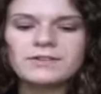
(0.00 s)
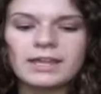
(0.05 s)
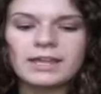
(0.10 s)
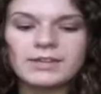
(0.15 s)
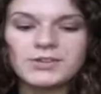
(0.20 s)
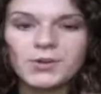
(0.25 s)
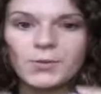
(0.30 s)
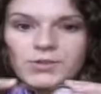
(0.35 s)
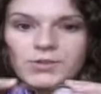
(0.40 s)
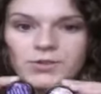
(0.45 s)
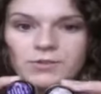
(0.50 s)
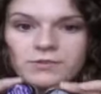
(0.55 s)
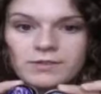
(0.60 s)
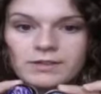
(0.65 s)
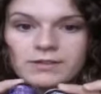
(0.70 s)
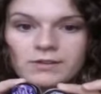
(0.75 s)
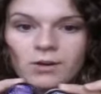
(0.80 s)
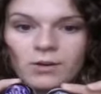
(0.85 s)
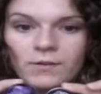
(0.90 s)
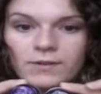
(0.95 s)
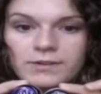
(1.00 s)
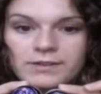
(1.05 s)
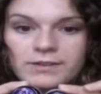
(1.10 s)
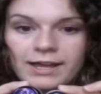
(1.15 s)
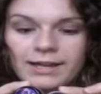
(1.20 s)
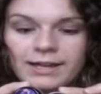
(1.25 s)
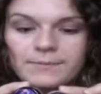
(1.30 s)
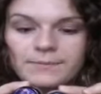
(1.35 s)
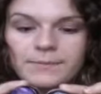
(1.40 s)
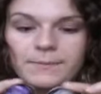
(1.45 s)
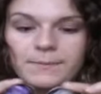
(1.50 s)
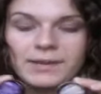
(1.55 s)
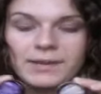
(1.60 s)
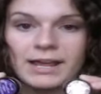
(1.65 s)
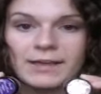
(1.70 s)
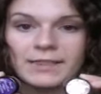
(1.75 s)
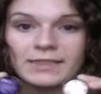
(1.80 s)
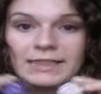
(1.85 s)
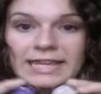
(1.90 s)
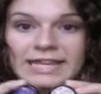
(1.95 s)
I don't use these all the time, but
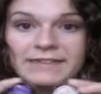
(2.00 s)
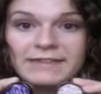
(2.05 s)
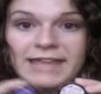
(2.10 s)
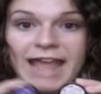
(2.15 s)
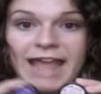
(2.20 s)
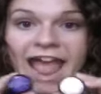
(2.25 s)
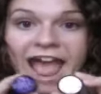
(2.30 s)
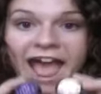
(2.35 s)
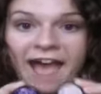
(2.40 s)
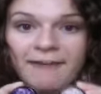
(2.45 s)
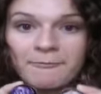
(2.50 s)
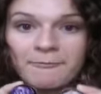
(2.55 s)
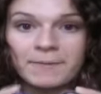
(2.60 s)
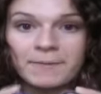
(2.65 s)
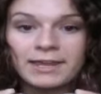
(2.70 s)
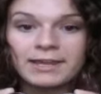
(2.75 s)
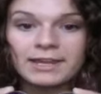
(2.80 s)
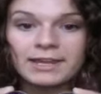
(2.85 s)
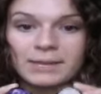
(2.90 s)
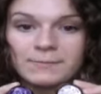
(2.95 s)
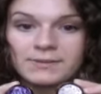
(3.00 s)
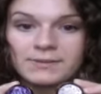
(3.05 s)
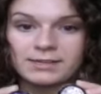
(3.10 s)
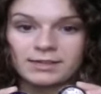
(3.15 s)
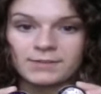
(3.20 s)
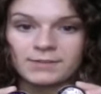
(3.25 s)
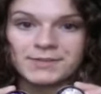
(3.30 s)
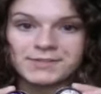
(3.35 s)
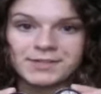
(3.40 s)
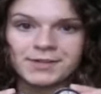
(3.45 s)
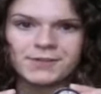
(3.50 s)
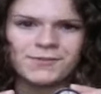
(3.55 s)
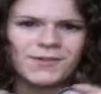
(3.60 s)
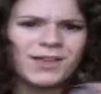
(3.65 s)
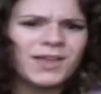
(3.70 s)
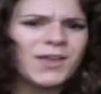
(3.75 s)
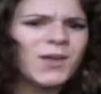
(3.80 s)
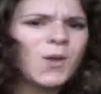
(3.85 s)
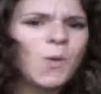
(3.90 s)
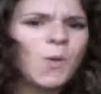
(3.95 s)
lately I have been, and I've been telling myself,
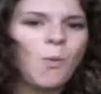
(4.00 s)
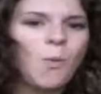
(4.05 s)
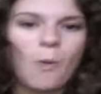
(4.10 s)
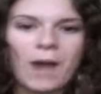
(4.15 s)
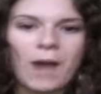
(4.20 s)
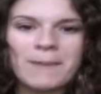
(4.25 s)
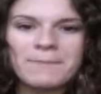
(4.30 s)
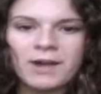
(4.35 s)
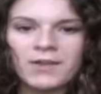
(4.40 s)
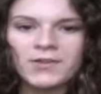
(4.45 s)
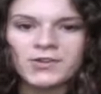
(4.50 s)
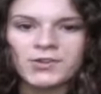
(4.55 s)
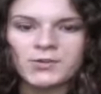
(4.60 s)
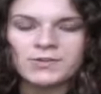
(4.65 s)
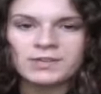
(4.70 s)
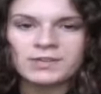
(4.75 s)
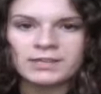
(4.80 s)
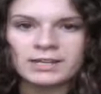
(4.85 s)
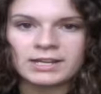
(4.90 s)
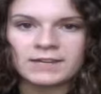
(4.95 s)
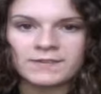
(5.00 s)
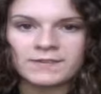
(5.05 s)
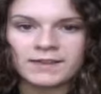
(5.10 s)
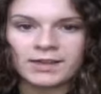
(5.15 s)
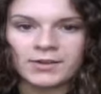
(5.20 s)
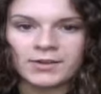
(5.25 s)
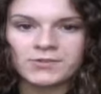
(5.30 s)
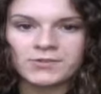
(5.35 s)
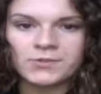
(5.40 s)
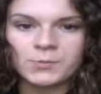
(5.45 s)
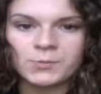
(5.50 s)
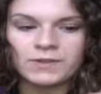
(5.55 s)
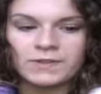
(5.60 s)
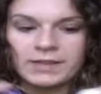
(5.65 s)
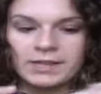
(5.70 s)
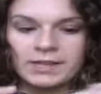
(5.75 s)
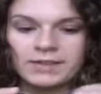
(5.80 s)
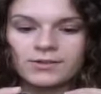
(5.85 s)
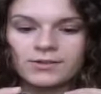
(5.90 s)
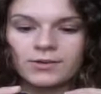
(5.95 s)
why bother using anything else when
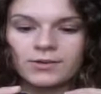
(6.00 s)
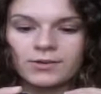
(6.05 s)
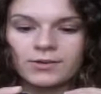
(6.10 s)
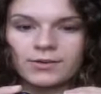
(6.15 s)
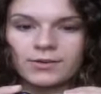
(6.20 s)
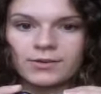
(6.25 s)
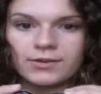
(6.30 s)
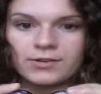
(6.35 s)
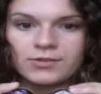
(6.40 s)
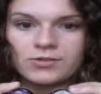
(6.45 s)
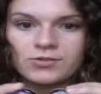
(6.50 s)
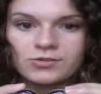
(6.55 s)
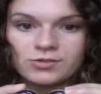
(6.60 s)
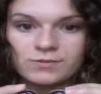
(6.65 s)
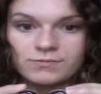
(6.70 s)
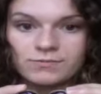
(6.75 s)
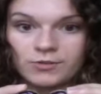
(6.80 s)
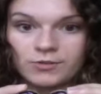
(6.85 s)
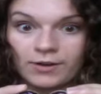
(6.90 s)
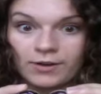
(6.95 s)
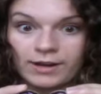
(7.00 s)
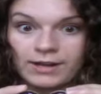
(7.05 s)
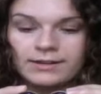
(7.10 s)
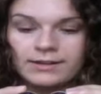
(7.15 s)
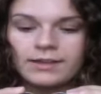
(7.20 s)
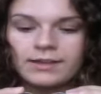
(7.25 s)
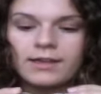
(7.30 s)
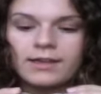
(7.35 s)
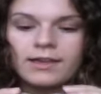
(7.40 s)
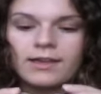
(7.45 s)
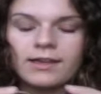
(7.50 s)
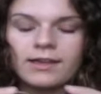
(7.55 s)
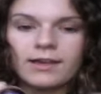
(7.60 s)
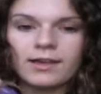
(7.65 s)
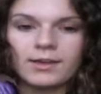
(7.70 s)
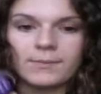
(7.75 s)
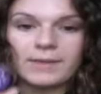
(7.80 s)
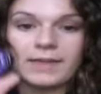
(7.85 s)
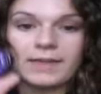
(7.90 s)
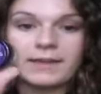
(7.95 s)
these are great?
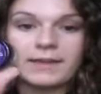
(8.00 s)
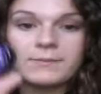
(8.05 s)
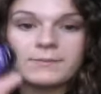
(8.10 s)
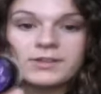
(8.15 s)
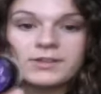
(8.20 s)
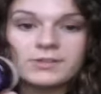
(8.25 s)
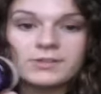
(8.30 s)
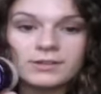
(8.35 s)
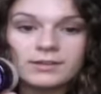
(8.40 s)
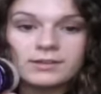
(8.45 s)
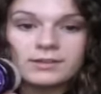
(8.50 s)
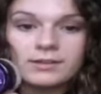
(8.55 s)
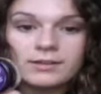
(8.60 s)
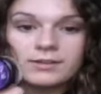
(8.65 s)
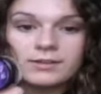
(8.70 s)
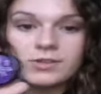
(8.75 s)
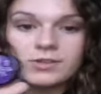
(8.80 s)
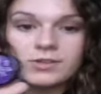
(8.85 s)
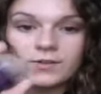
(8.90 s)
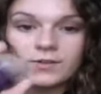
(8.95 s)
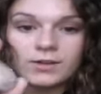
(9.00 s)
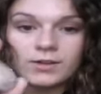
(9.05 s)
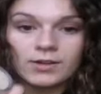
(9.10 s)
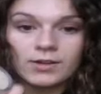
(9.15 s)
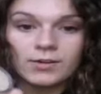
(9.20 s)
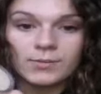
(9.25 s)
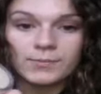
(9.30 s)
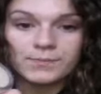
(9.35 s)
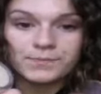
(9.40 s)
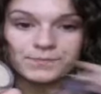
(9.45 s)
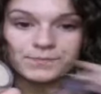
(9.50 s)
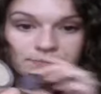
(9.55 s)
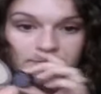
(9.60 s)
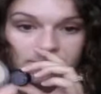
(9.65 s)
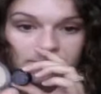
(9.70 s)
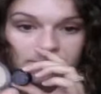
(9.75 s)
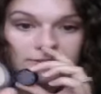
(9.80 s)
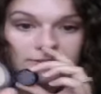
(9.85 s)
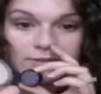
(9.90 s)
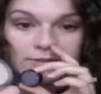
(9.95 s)
Like I mentioned,
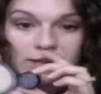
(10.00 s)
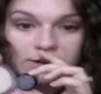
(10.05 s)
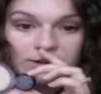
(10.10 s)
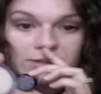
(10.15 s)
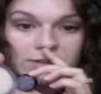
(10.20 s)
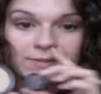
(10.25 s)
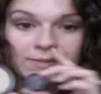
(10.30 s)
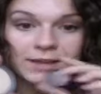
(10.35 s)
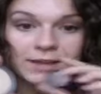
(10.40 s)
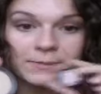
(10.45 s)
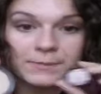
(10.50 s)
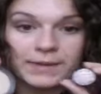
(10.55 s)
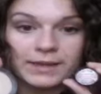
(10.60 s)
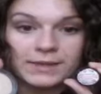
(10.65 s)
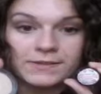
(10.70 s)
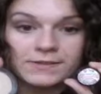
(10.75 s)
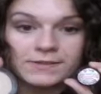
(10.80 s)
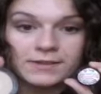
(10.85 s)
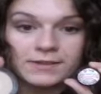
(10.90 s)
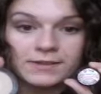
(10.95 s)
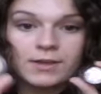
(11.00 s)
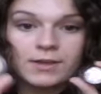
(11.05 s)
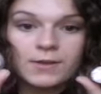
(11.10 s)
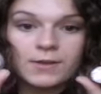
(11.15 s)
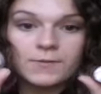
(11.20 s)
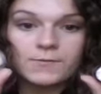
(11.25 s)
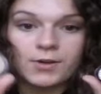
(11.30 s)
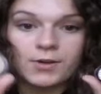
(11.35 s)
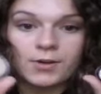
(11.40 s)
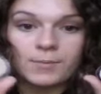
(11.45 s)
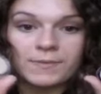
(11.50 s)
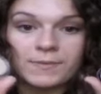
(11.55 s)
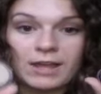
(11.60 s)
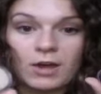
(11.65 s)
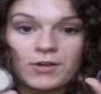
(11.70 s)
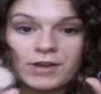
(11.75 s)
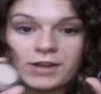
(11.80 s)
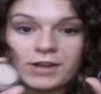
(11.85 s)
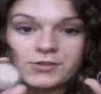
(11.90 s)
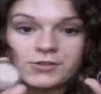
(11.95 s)
there is a black base from the
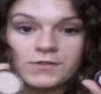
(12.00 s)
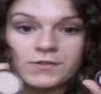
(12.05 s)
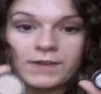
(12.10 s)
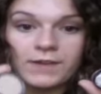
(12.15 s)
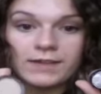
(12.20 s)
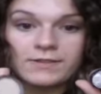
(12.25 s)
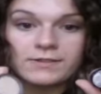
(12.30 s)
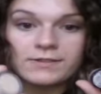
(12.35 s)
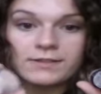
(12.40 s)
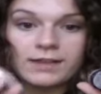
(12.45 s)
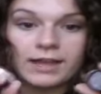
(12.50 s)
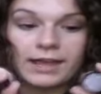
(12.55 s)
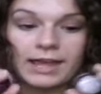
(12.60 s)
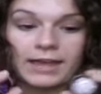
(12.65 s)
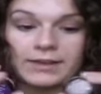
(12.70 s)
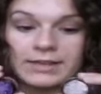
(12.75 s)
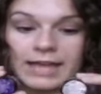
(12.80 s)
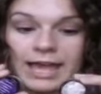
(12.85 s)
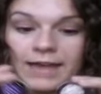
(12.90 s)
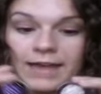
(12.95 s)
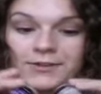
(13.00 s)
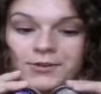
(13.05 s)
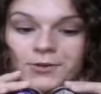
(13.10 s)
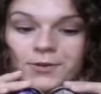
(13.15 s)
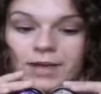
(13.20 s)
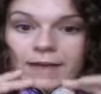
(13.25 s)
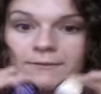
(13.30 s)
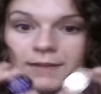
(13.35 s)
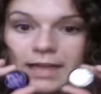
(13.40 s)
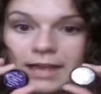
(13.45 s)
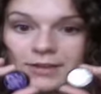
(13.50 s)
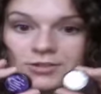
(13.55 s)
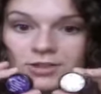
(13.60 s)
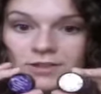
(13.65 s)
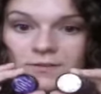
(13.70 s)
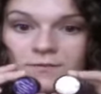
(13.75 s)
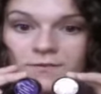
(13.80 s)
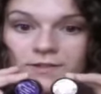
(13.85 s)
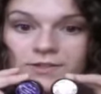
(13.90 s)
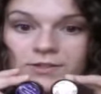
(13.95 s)
All Natural Face. I don't have it
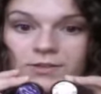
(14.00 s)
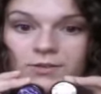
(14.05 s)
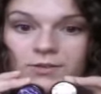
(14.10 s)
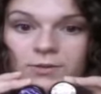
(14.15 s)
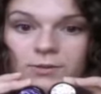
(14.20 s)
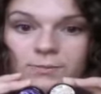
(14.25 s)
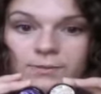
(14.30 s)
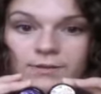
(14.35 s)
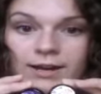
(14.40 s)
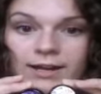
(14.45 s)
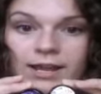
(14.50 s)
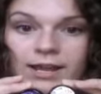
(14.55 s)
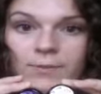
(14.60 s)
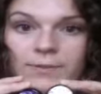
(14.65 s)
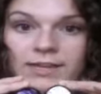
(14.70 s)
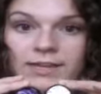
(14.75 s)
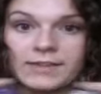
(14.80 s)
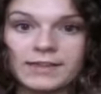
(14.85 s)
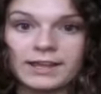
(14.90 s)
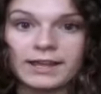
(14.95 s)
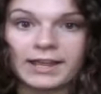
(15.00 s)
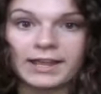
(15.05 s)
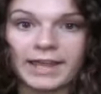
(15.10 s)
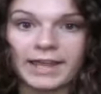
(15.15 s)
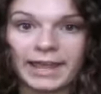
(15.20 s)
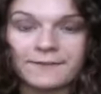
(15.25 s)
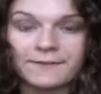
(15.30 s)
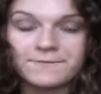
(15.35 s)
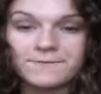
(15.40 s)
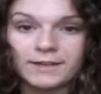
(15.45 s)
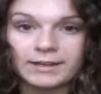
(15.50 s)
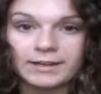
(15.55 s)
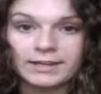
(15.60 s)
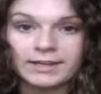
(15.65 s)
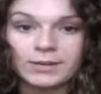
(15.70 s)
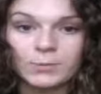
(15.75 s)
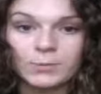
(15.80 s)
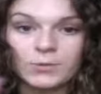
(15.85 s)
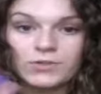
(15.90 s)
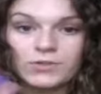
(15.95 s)
actually physically with me right now because I can't find
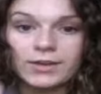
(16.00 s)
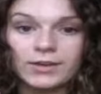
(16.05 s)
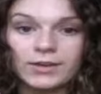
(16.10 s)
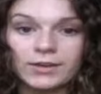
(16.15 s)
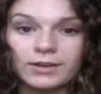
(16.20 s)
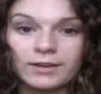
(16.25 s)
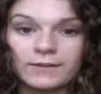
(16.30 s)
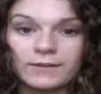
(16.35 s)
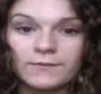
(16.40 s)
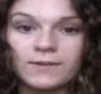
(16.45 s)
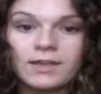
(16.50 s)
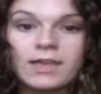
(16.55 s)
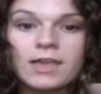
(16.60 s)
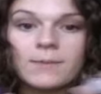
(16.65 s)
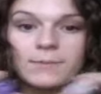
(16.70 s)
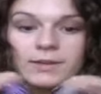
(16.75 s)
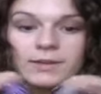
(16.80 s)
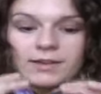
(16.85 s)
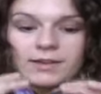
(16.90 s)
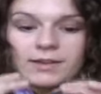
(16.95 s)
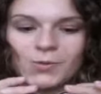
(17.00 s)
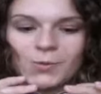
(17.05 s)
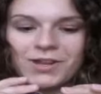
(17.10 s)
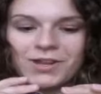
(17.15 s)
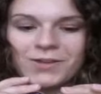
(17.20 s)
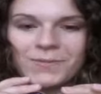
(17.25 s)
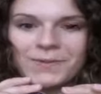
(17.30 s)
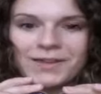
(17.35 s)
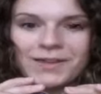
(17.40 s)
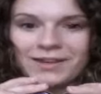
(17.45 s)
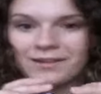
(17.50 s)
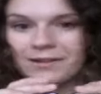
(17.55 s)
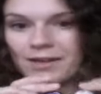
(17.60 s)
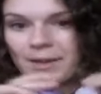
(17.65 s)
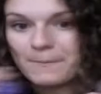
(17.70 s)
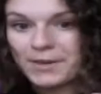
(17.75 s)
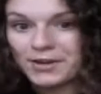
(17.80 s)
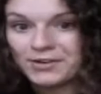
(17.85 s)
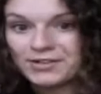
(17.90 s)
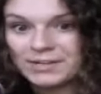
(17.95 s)
it. I wish I could have, because it would have been a
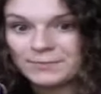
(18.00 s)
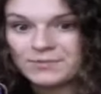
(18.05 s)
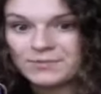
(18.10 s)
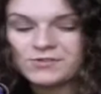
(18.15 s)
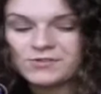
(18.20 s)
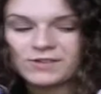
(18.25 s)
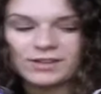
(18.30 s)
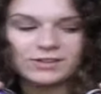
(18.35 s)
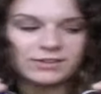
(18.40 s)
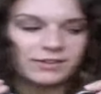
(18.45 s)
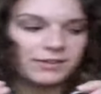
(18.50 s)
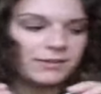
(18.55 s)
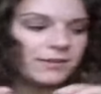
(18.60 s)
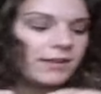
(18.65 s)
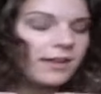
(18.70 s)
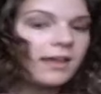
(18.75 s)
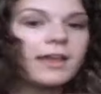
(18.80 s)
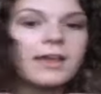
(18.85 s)
better demonstration.